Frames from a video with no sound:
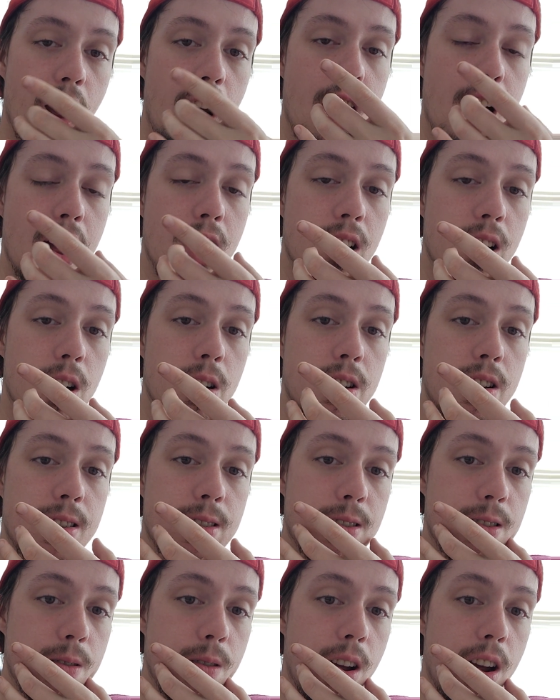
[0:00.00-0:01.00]
And
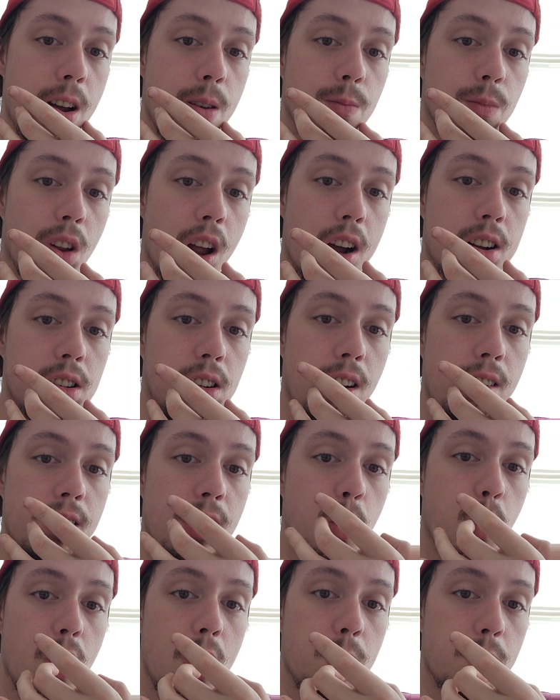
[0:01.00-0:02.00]
luckily
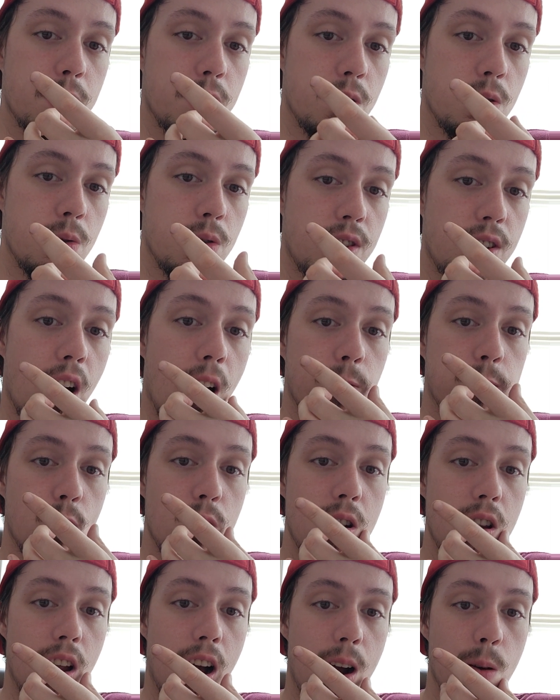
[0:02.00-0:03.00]
they were able to stop
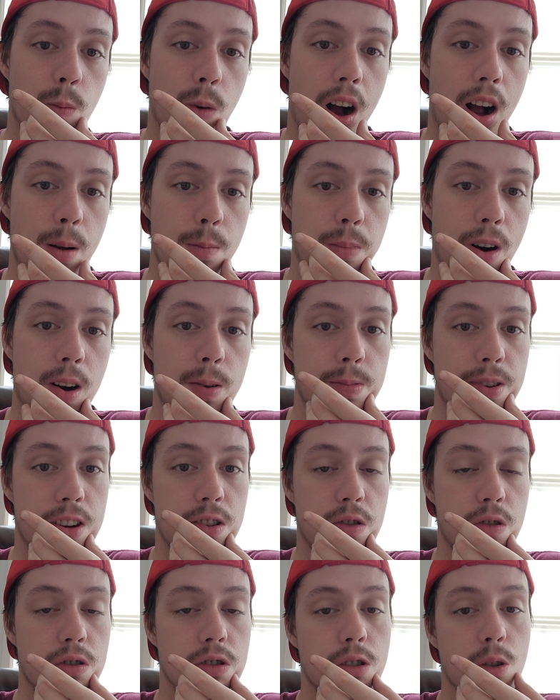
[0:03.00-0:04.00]
reline my bone
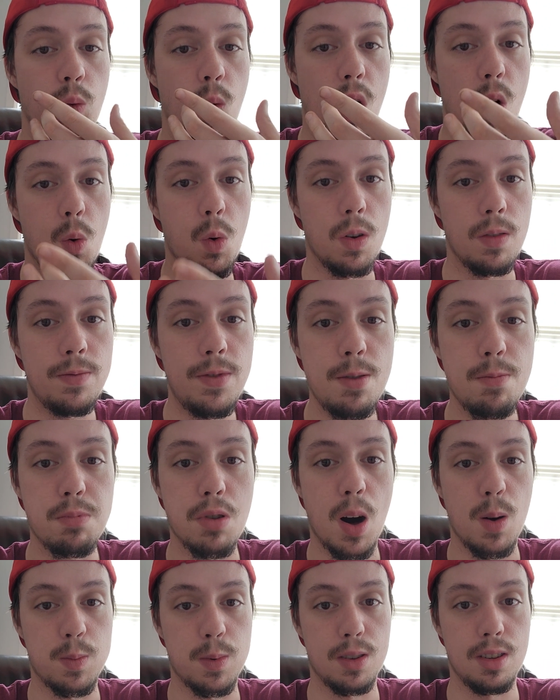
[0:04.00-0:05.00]
dentures to where it would fit
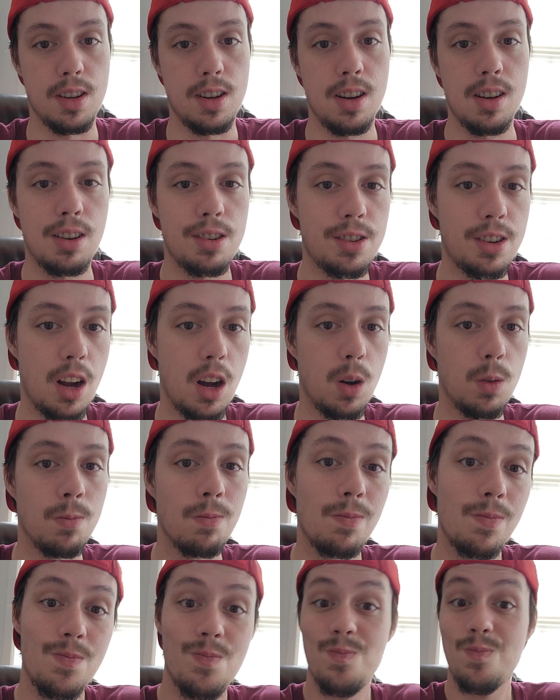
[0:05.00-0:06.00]
properly. So
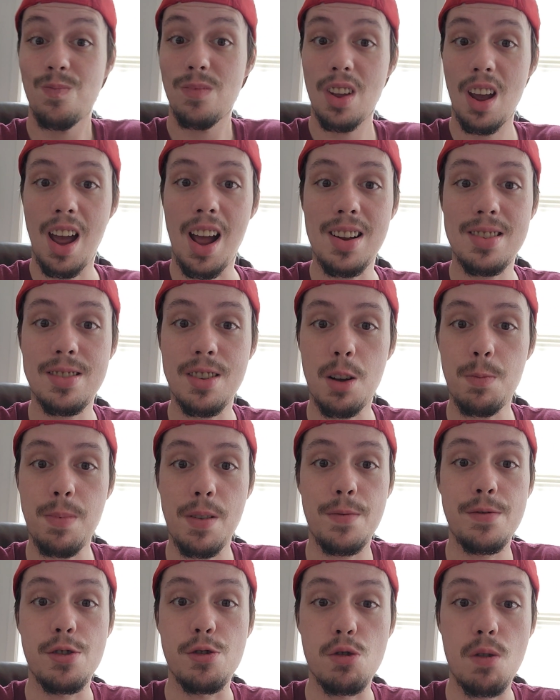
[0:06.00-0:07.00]
heads up
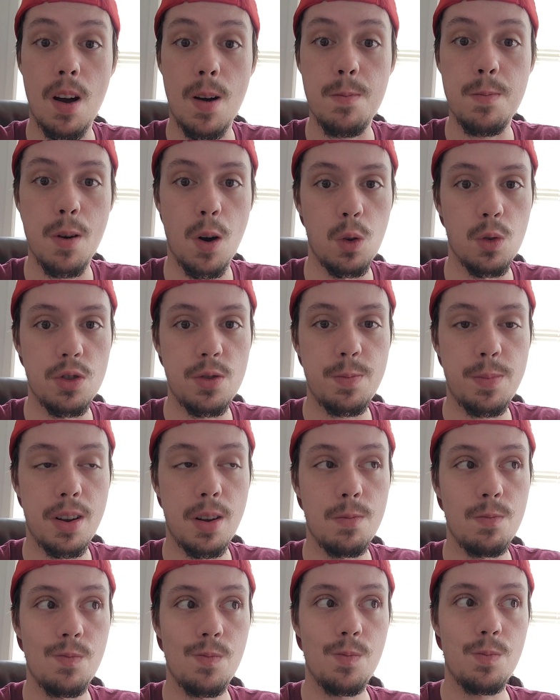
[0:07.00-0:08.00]
if you do have
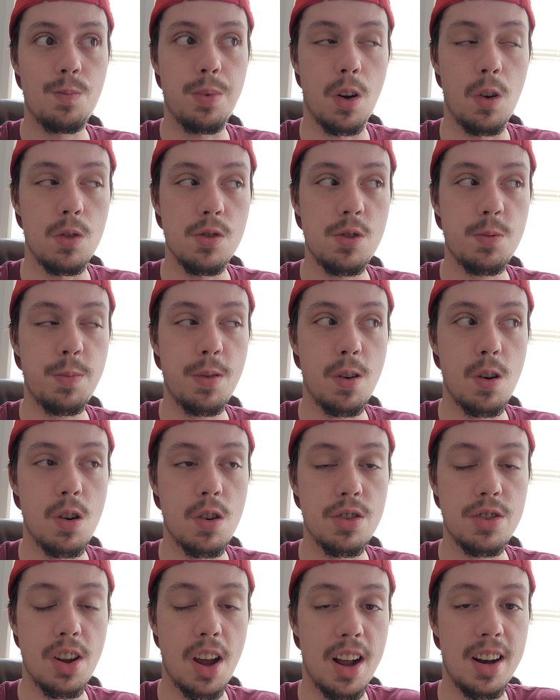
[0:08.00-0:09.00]
bone
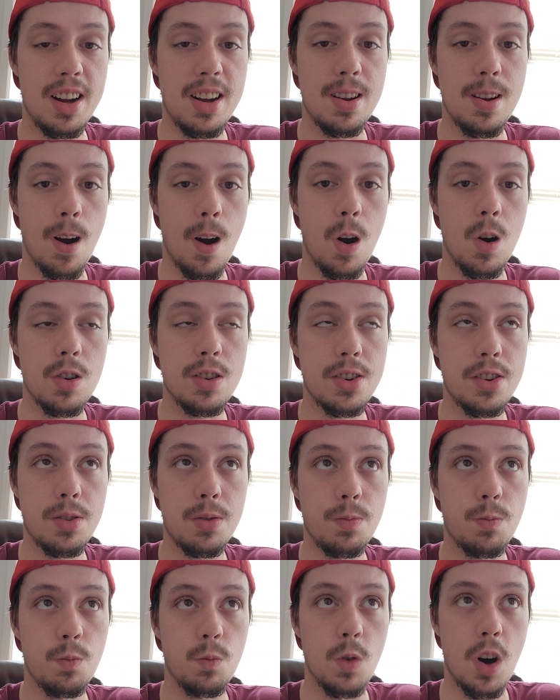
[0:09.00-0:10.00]
spurs and it
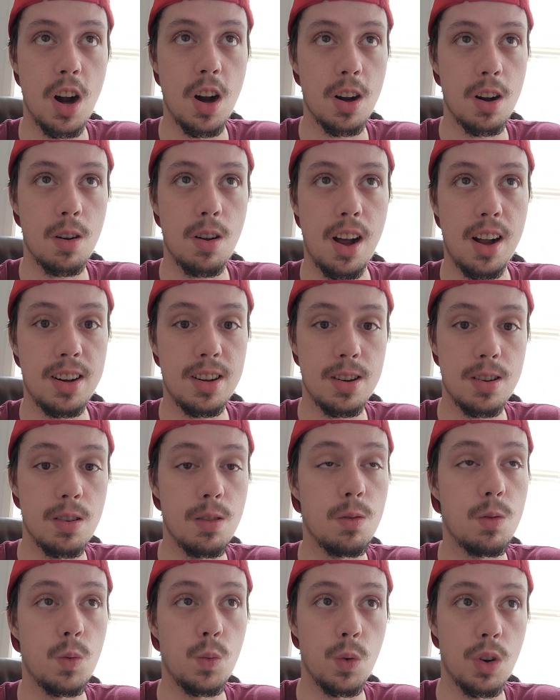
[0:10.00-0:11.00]
hurts
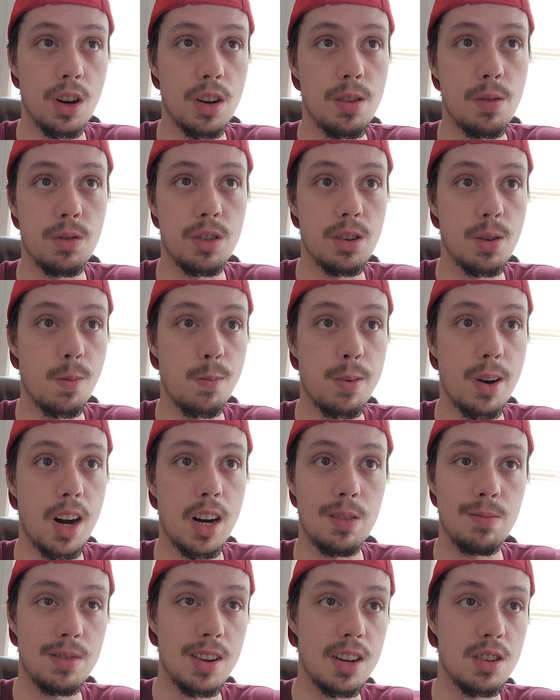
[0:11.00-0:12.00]
wearing your
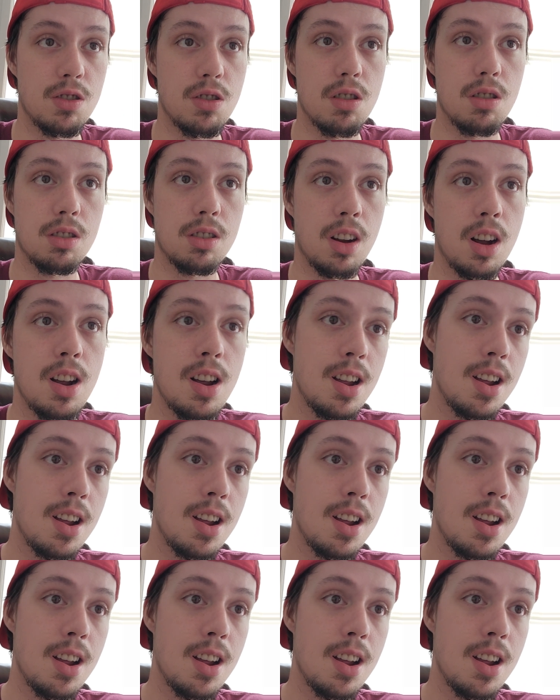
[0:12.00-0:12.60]
bottom dentures,